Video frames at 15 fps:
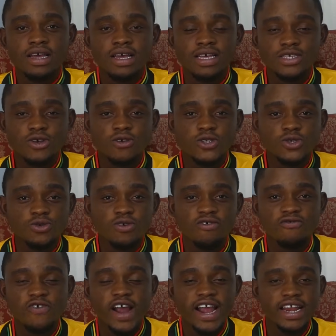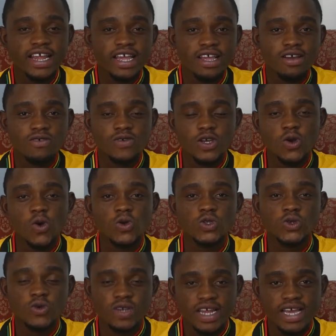It's on to Friday we go
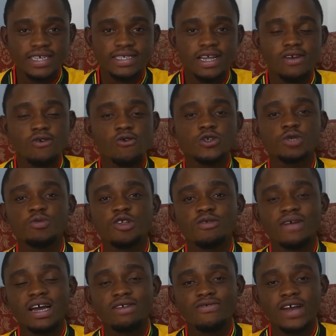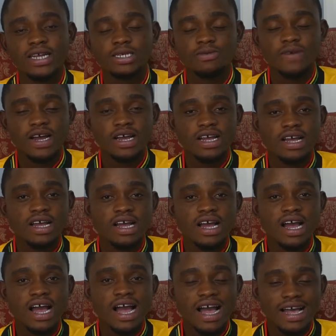to next, and Coach Milovan Rajabak
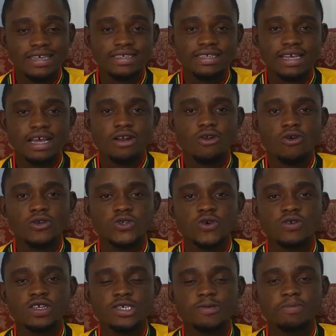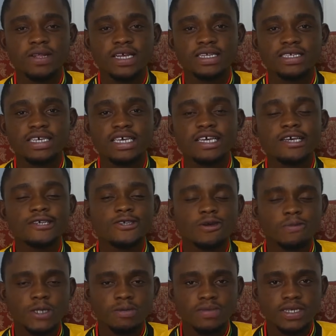has a lot on his plate. He is
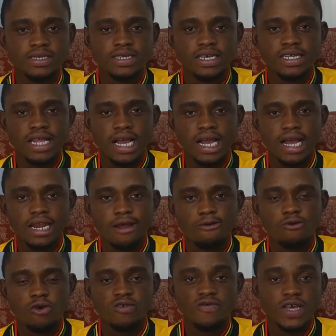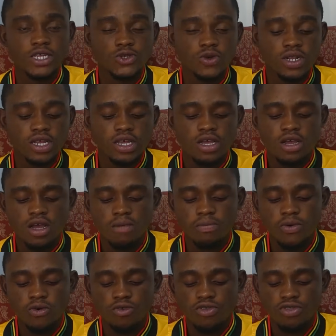optimistic that Ghana will eventually
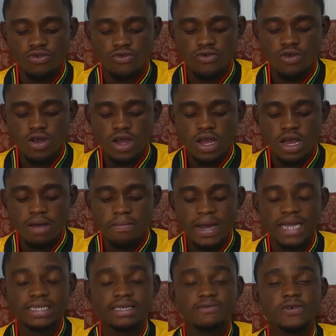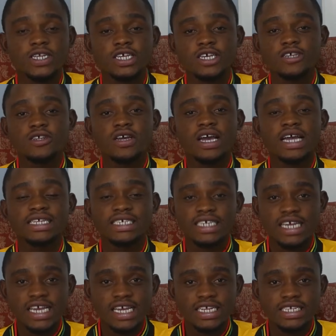pull through, but we need a
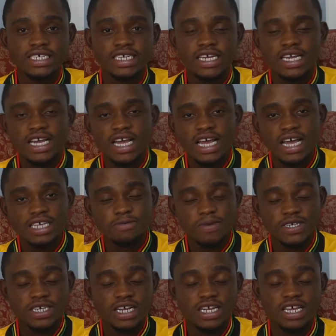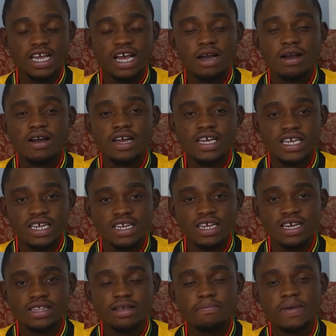change, especially in
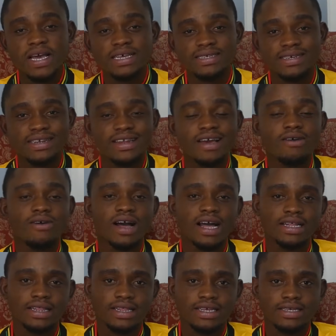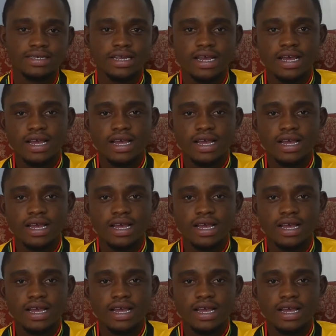the personnel at least.